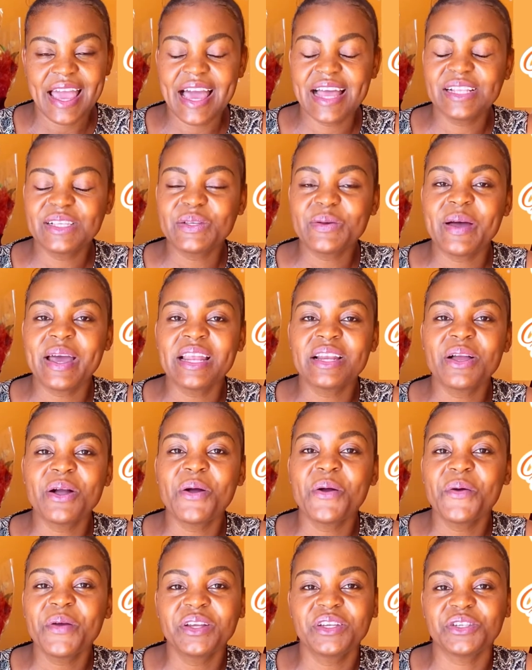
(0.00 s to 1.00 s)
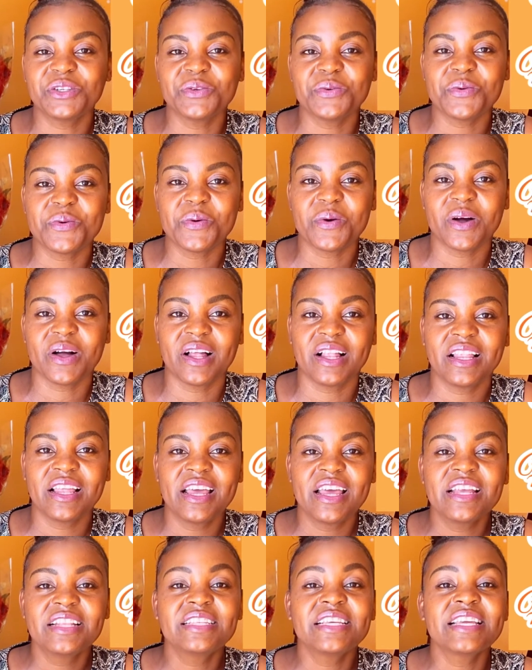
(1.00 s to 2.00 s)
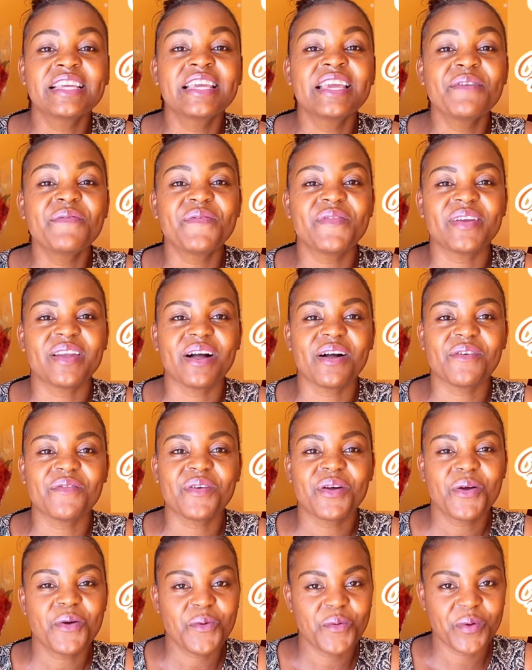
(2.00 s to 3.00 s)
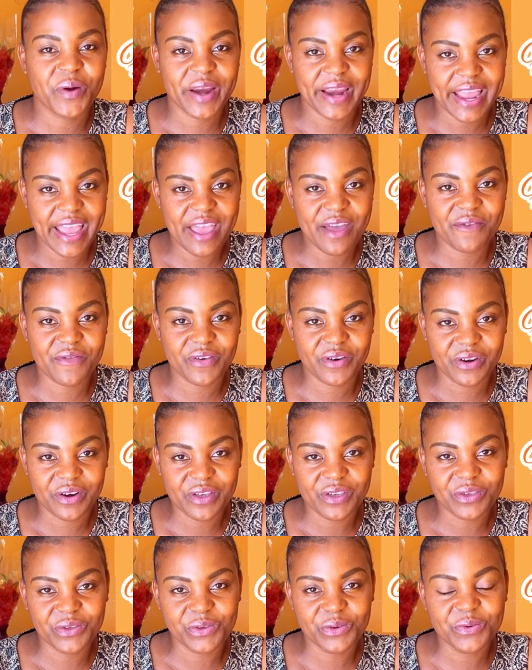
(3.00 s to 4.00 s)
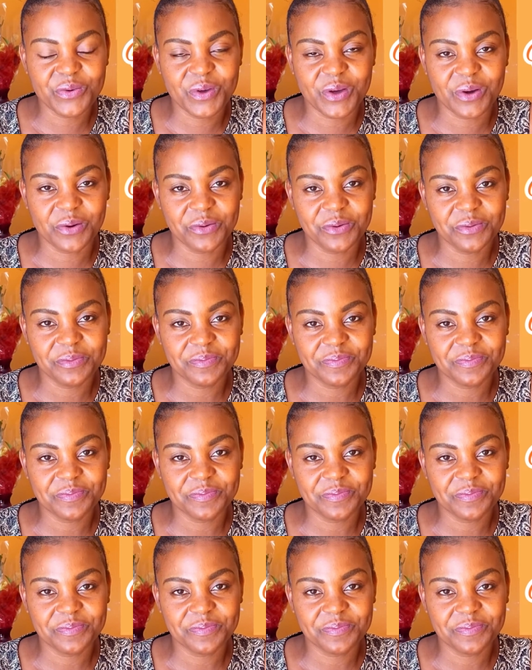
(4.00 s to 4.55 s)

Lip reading: And so I encourage you all to give love wherever you go.